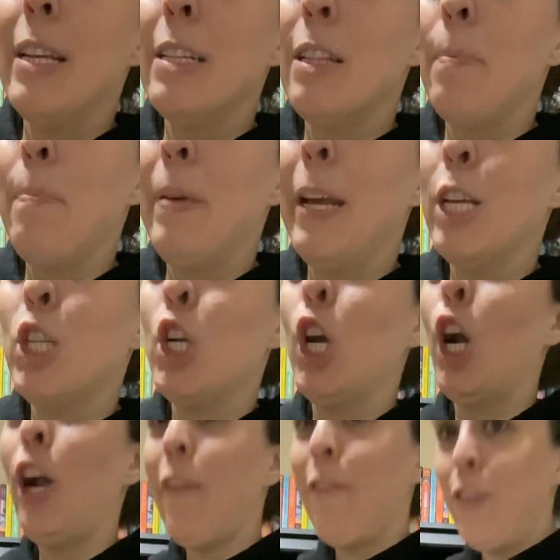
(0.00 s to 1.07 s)
the
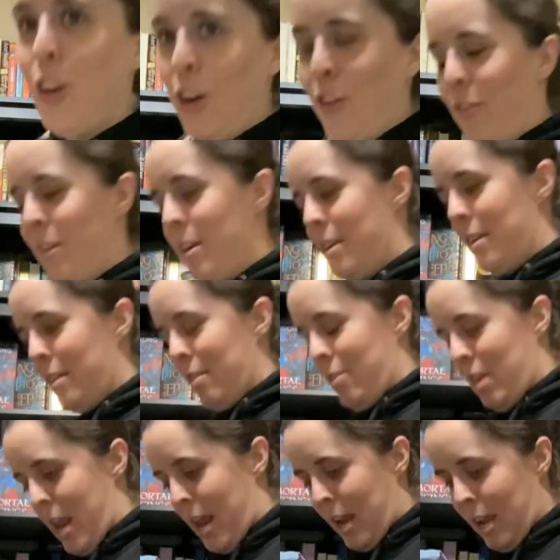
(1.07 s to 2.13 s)
picture for the
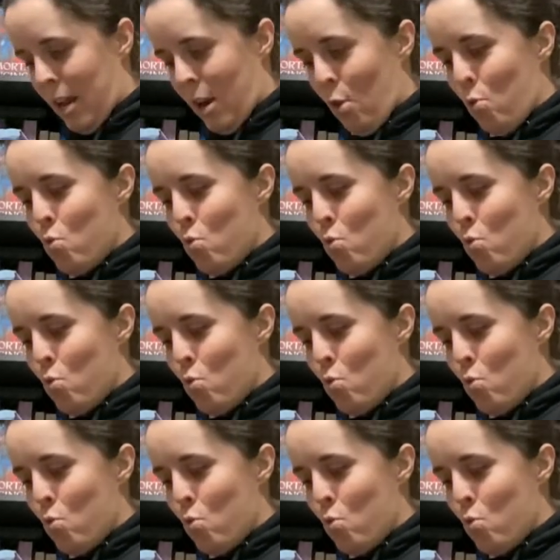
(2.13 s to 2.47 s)
thing.